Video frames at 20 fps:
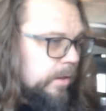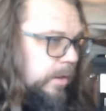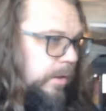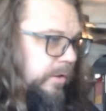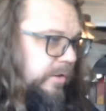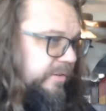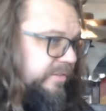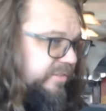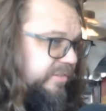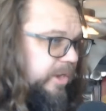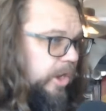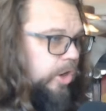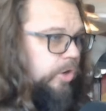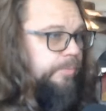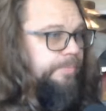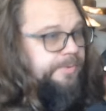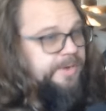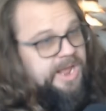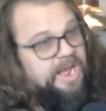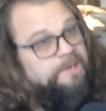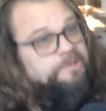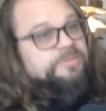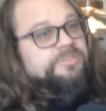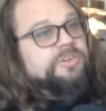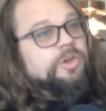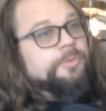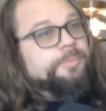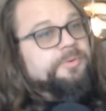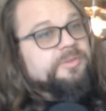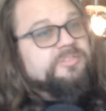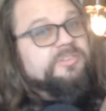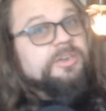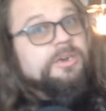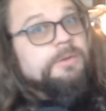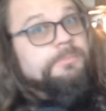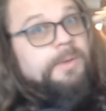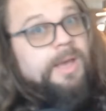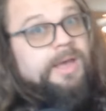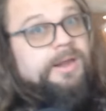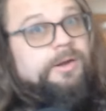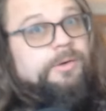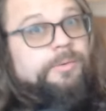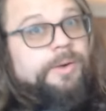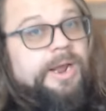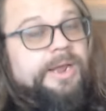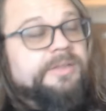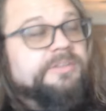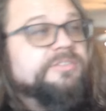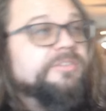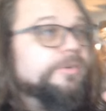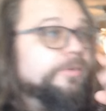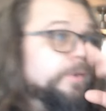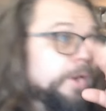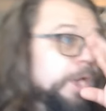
Scope. Now, scope is going to matter, right? So